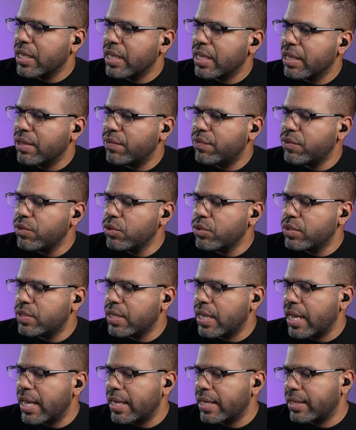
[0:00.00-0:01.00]
If you
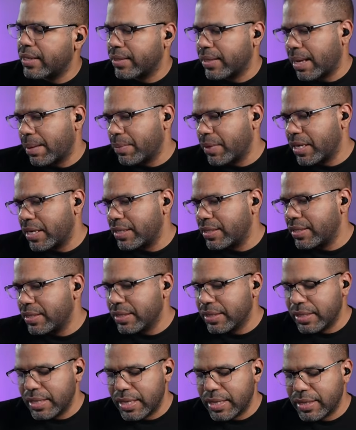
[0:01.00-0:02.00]
take, I'm going to
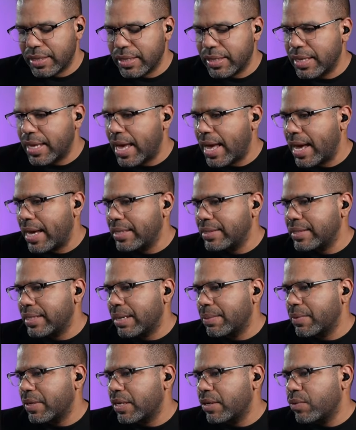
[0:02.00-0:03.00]
delete the lines and
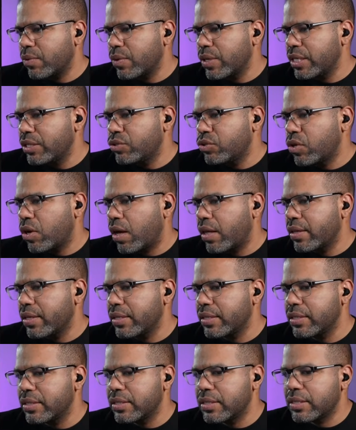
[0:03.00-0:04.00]
I'm going to redraw
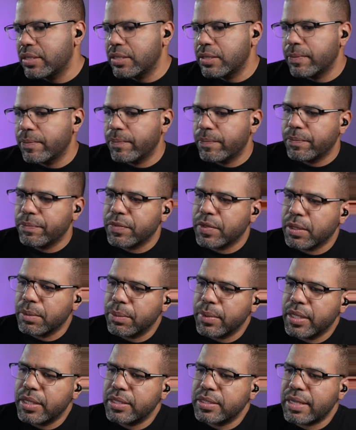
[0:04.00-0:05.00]
this
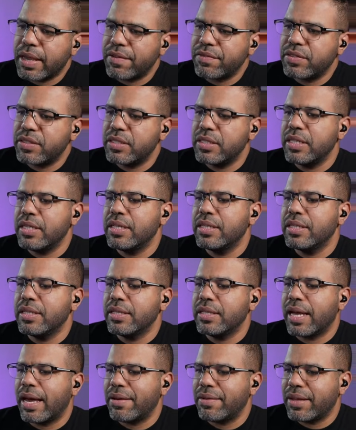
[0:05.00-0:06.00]
because I've
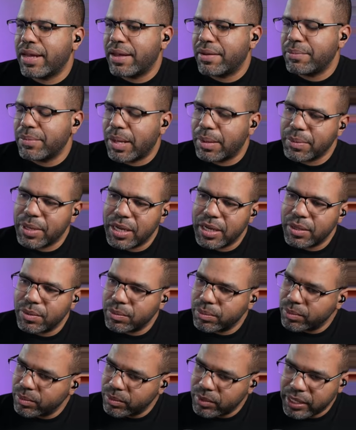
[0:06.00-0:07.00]
seen, I'm going
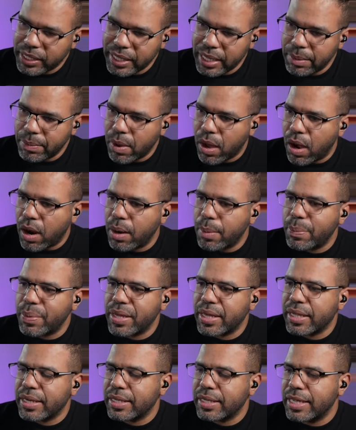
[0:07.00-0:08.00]
to keep
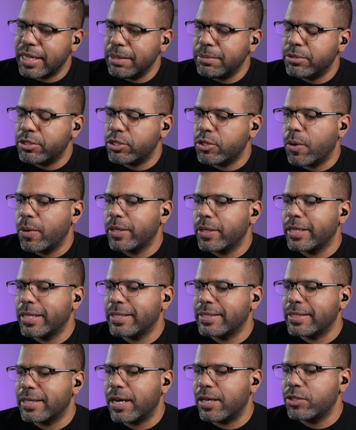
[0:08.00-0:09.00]
harping and keep showing
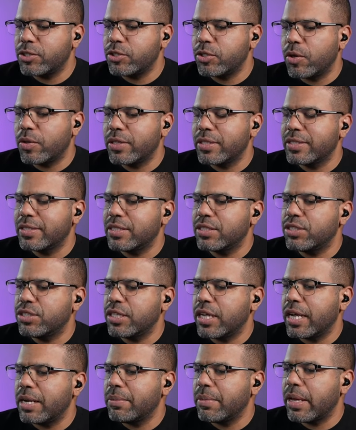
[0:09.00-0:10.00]
this. And I'll show this to
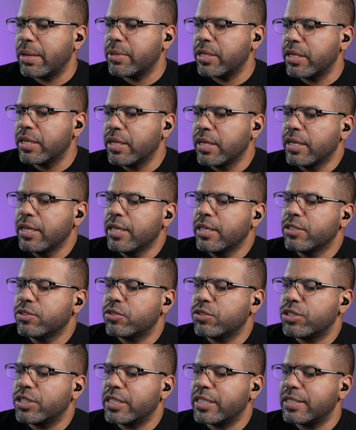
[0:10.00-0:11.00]
Jane maybe
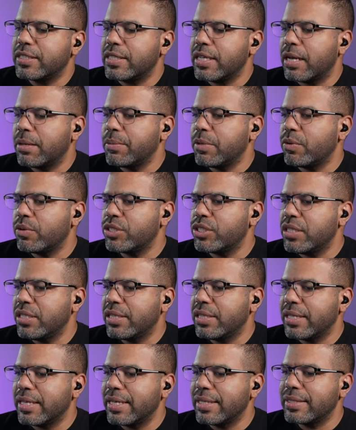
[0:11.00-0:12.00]
so she could tell me what she
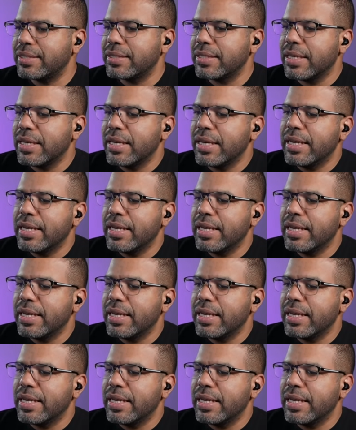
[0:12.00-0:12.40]
thinks.